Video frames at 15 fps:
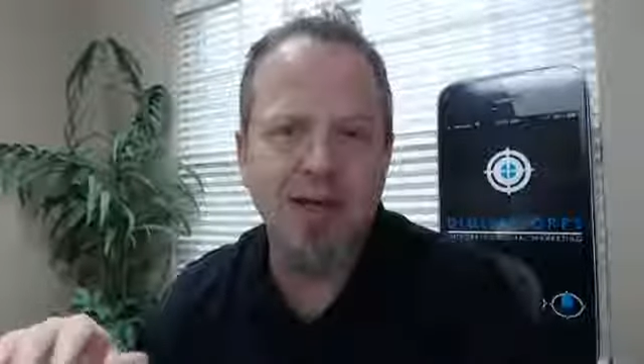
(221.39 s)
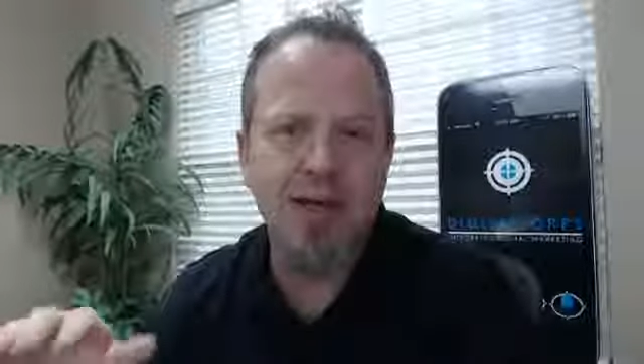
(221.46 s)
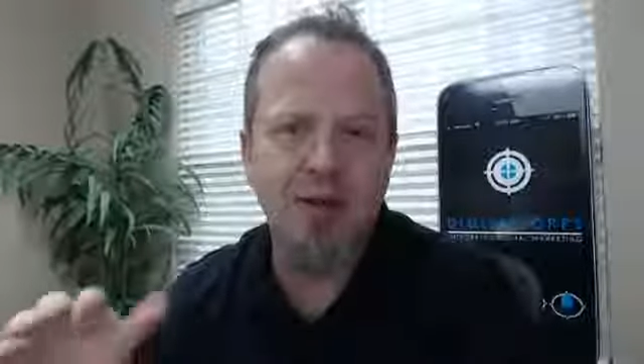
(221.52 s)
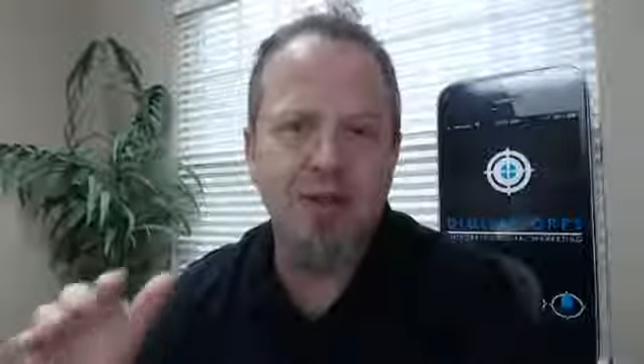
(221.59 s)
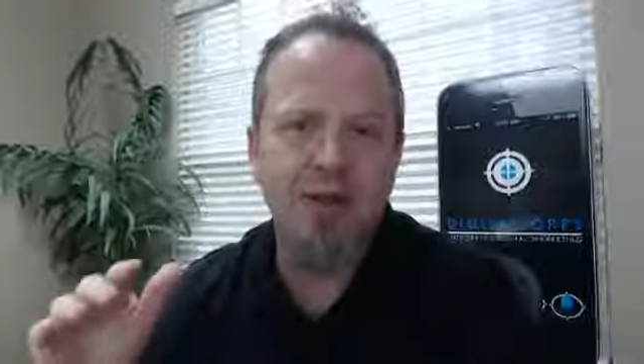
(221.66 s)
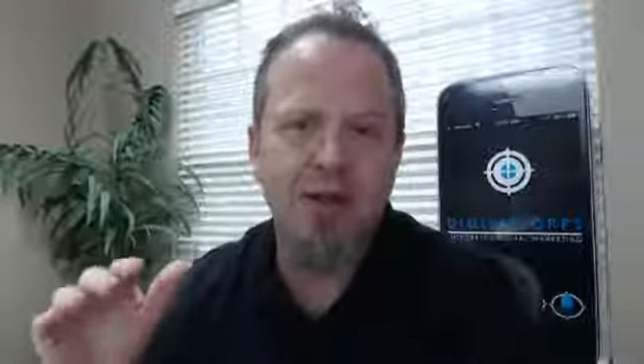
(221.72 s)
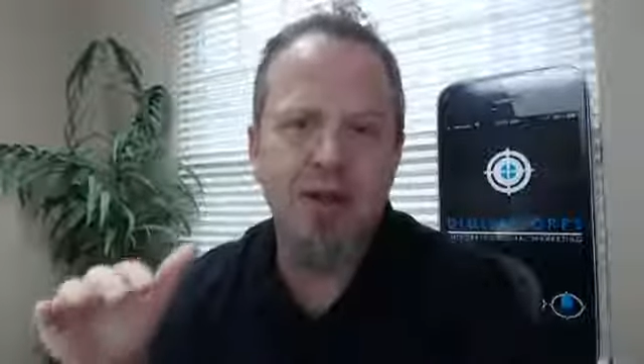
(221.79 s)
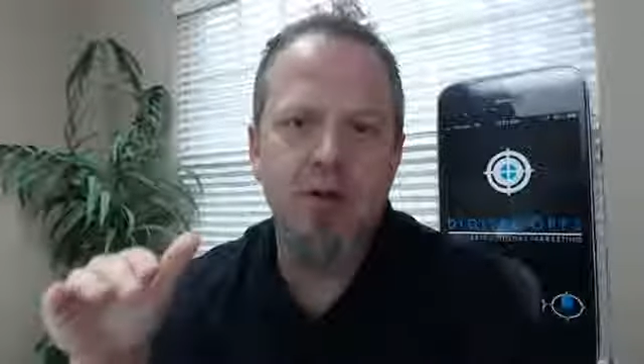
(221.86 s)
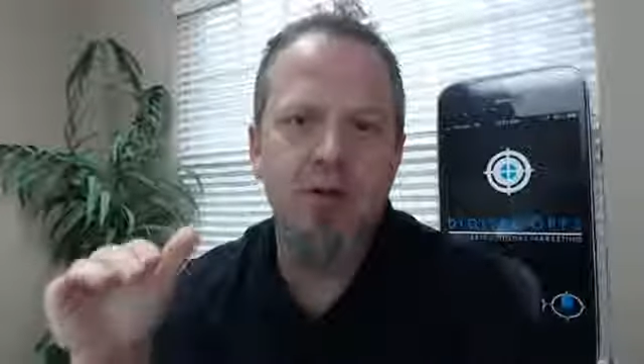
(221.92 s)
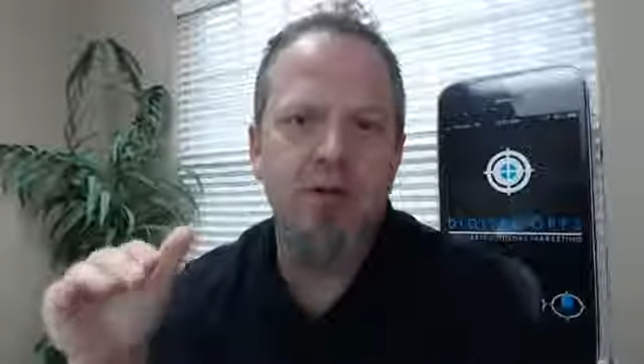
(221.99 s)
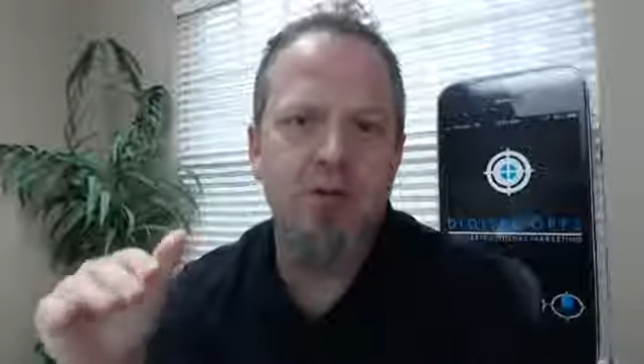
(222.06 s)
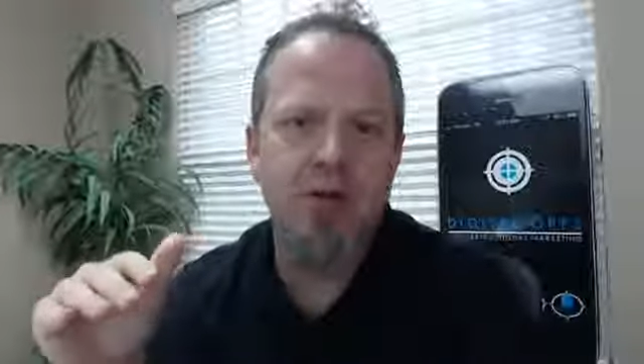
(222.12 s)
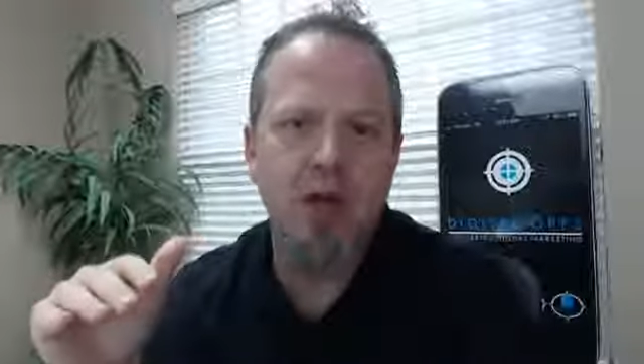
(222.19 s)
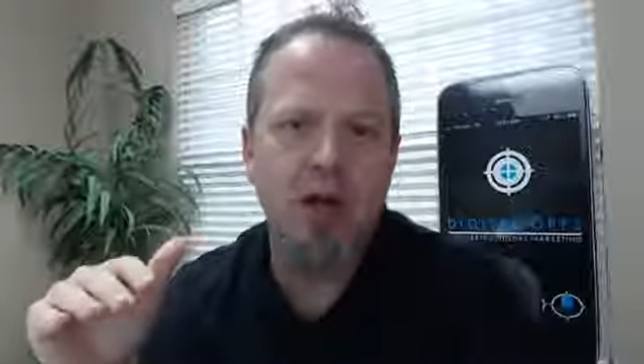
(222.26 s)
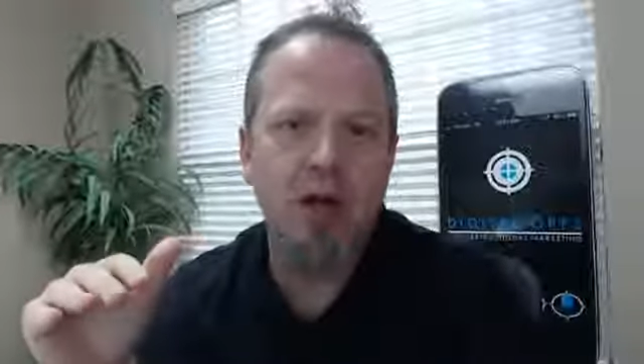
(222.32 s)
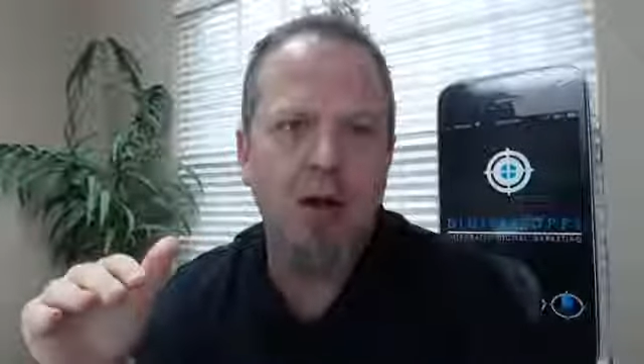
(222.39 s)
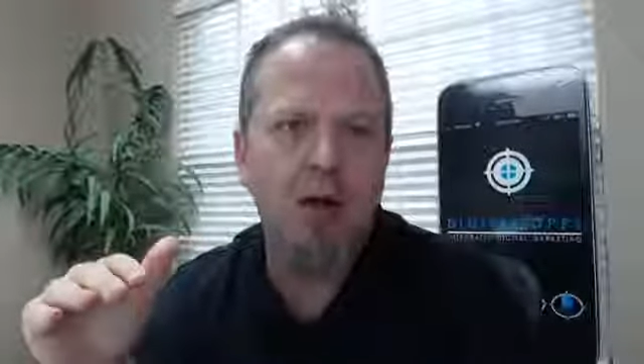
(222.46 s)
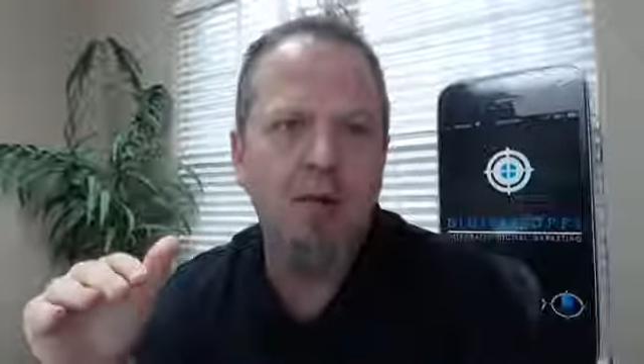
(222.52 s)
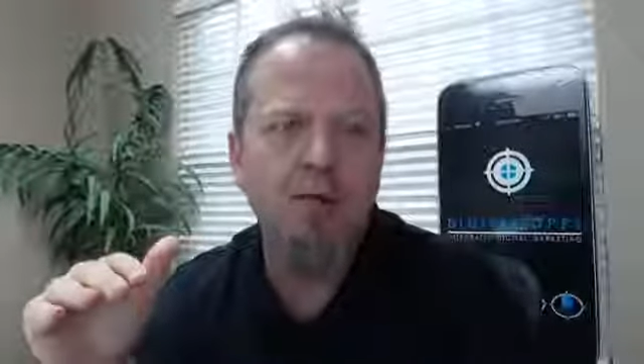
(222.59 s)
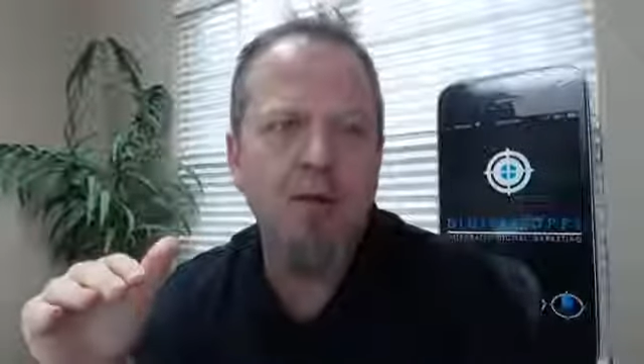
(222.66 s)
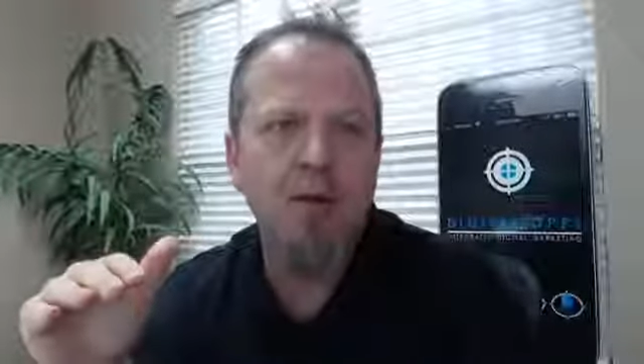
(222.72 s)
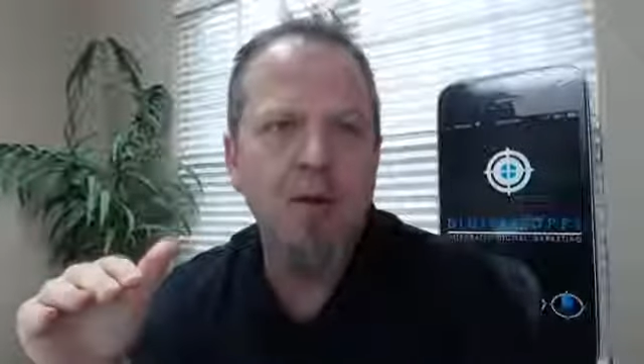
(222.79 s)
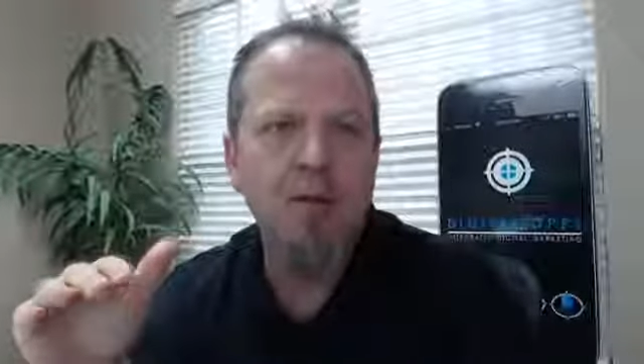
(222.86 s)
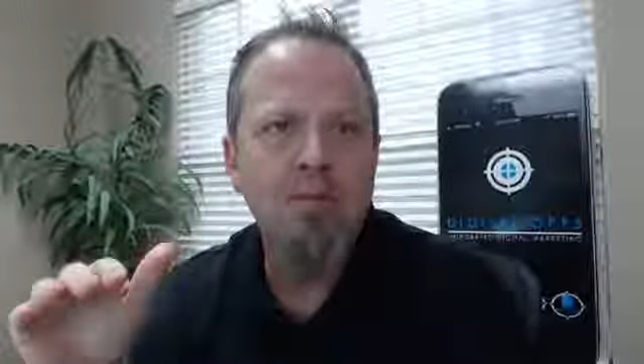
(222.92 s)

Now, the use of